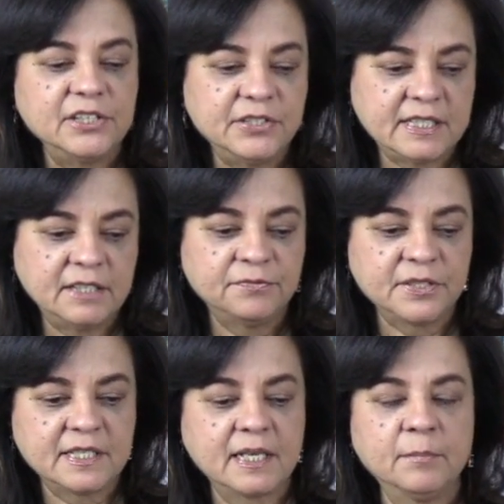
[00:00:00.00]
You see,
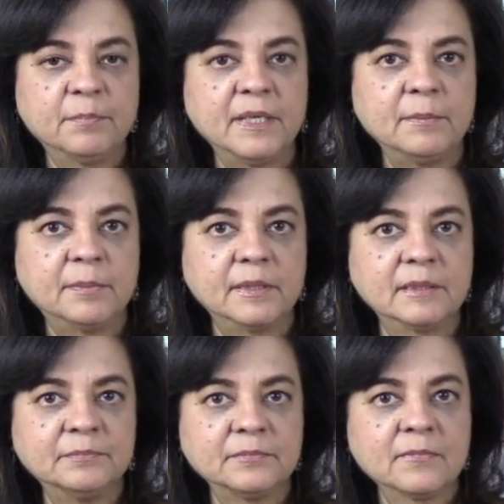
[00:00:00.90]
for some
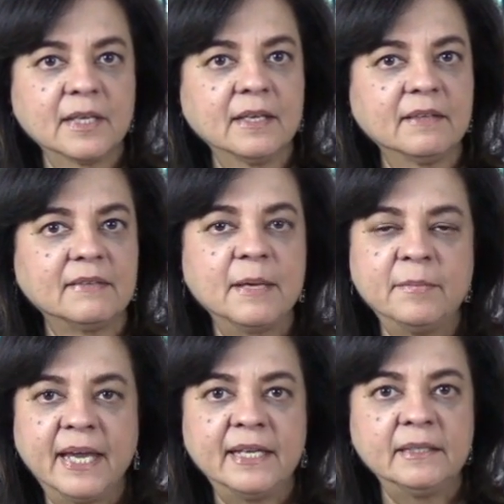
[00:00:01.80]
people, they
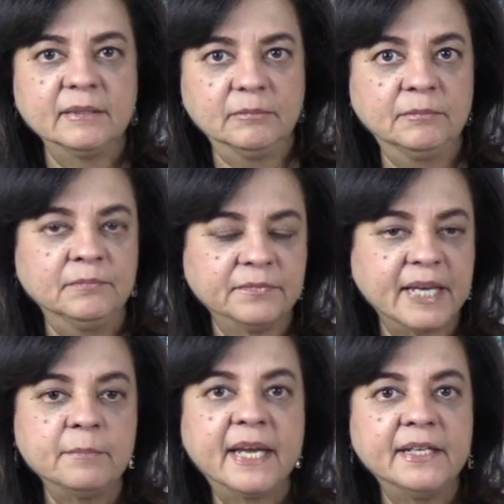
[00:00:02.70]
may
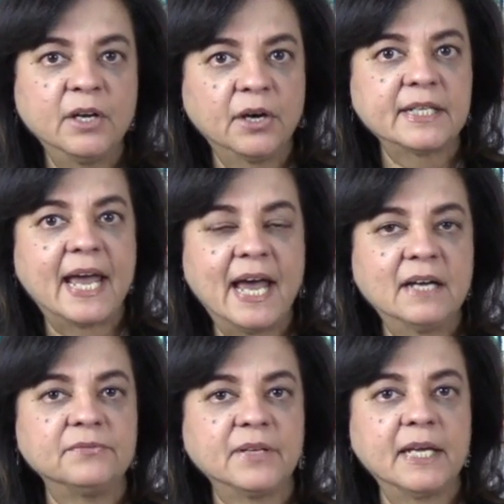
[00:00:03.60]
they may not
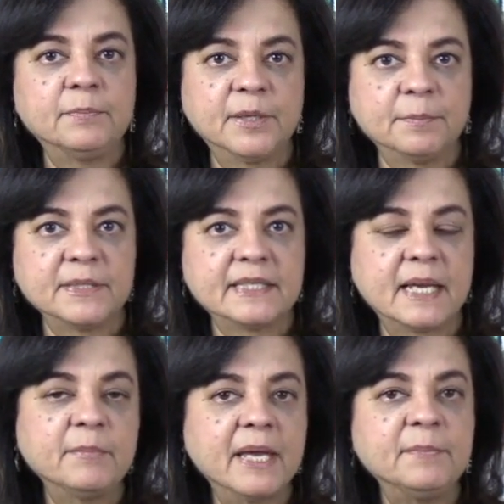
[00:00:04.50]
have a purpose.
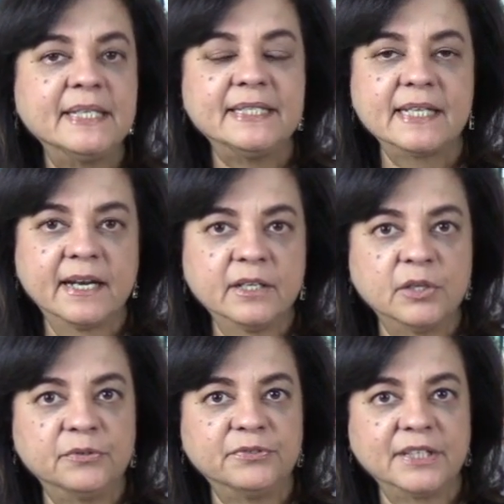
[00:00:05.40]
They may be done
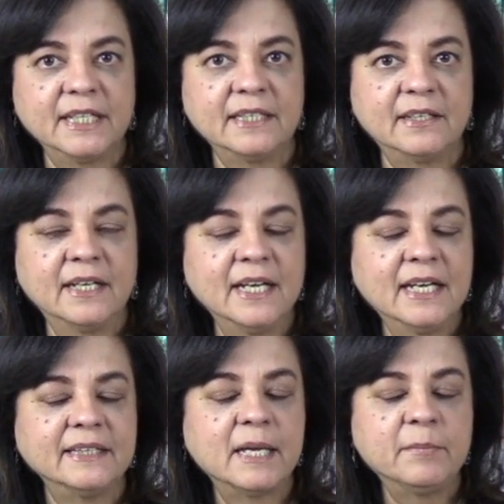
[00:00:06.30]
over here.
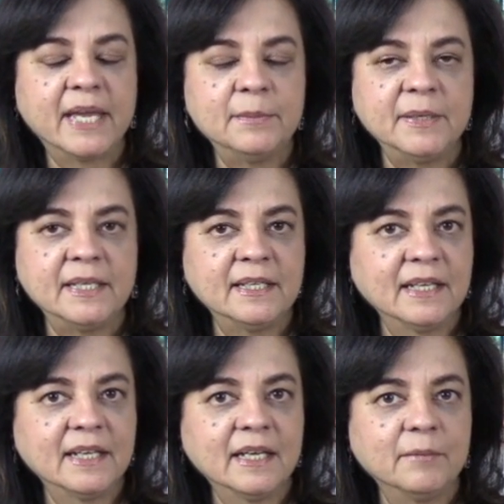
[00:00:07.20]
They may be
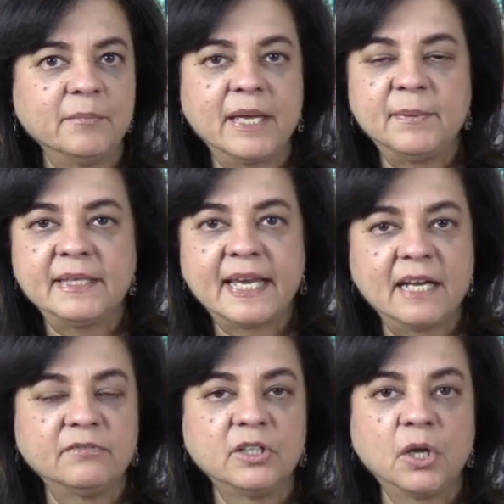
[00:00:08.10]
maybe they
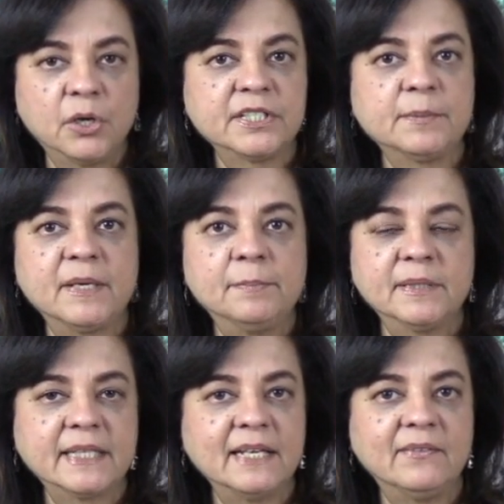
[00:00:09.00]
have lost
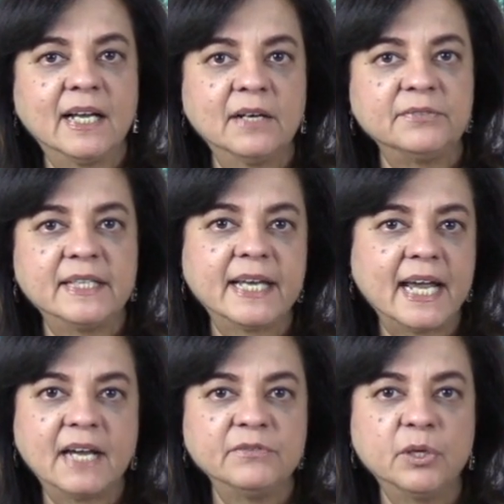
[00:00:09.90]
people they've loved and they
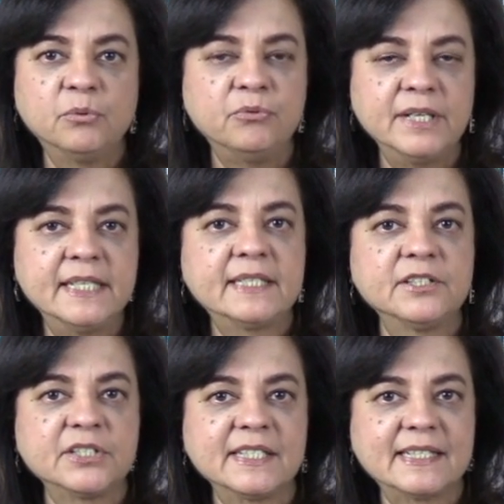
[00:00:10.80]
have no
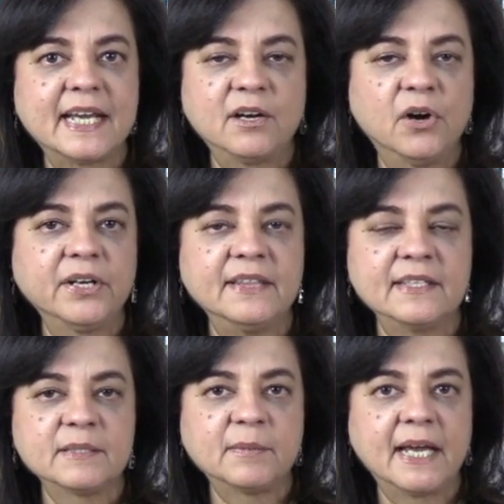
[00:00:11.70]
reason to stay on in
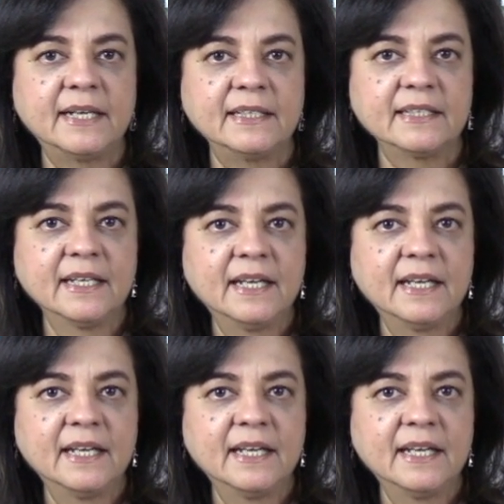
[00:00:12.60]
this planet.